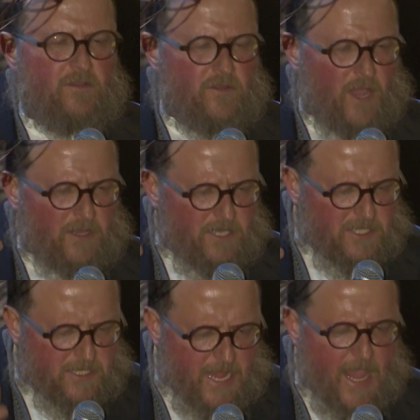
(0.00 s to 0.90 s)
to
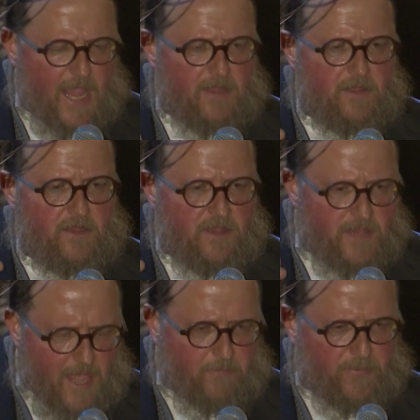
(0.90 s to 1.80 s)
understand the
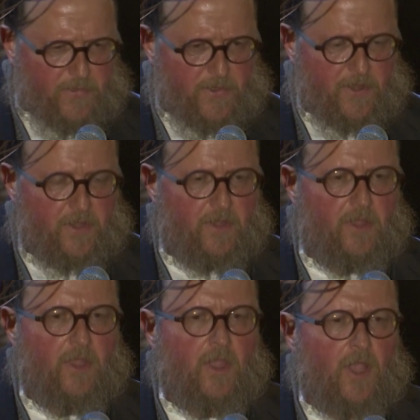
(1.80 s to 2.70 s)
depth
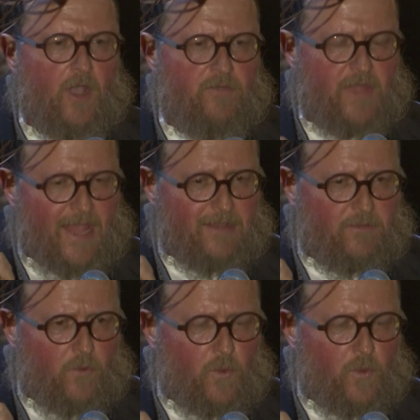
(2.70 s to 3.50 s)
of that.